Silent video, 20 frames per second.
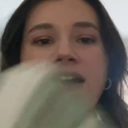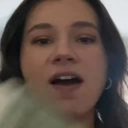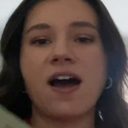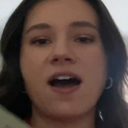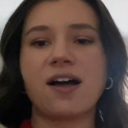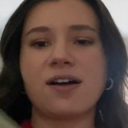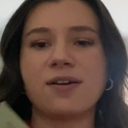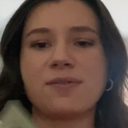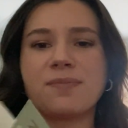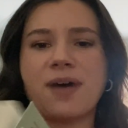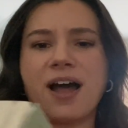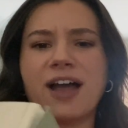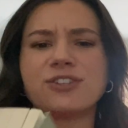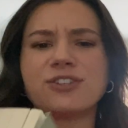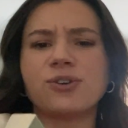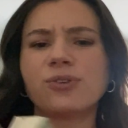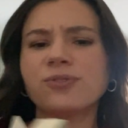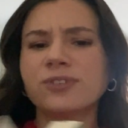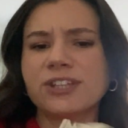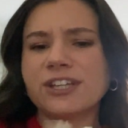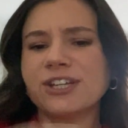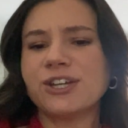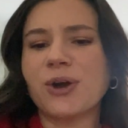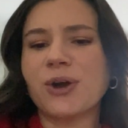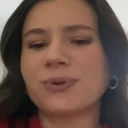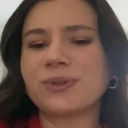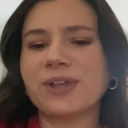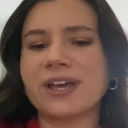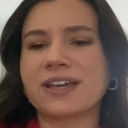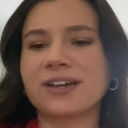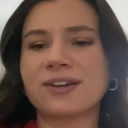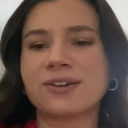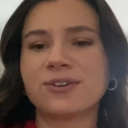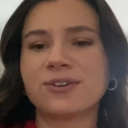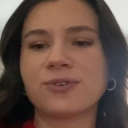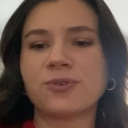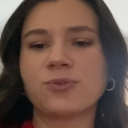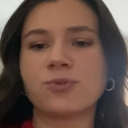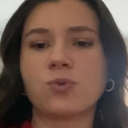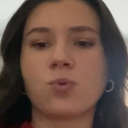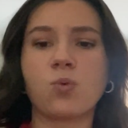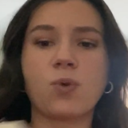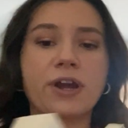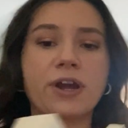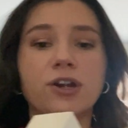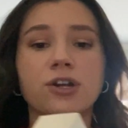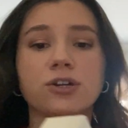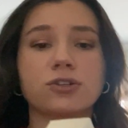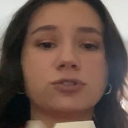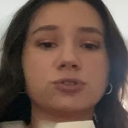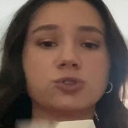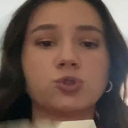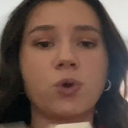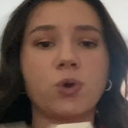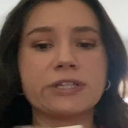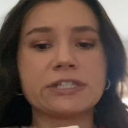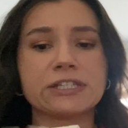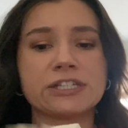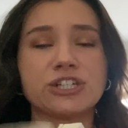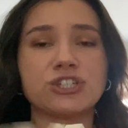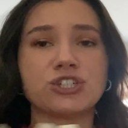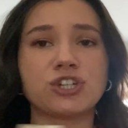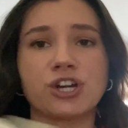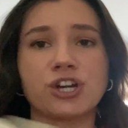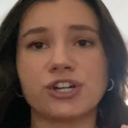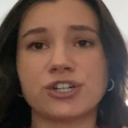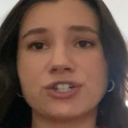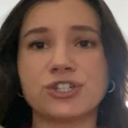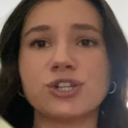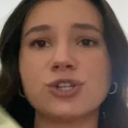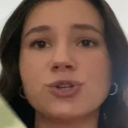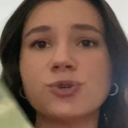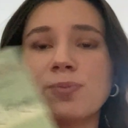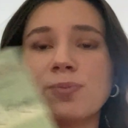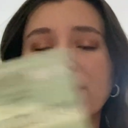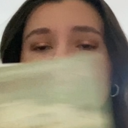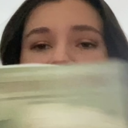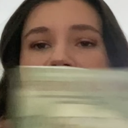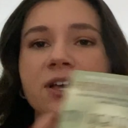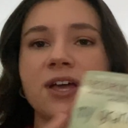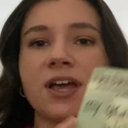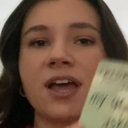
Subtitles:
I don't really know like where it'll twist and turn to, but